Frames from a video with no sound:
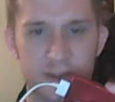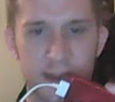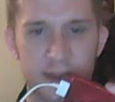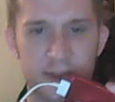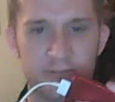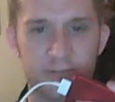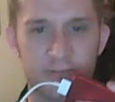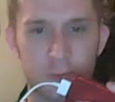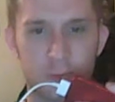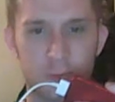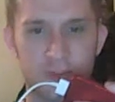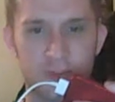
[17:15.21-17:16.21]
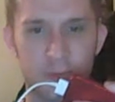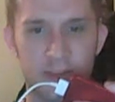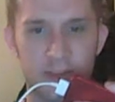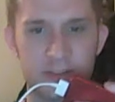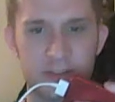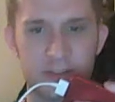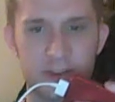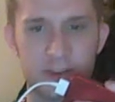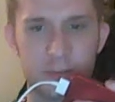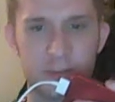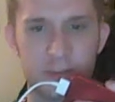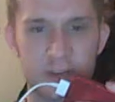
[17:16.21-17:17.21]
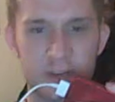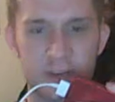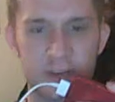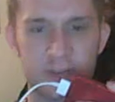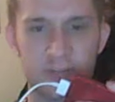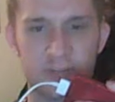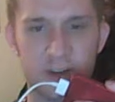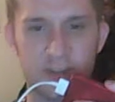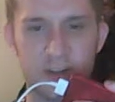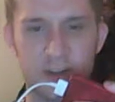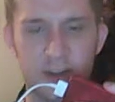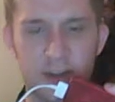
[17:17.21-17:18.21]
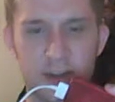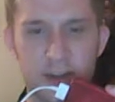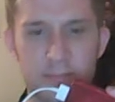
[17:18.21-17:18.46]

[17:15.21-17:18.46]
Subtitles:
and a forced fumble that turned into a touchdown for Nick Fairley.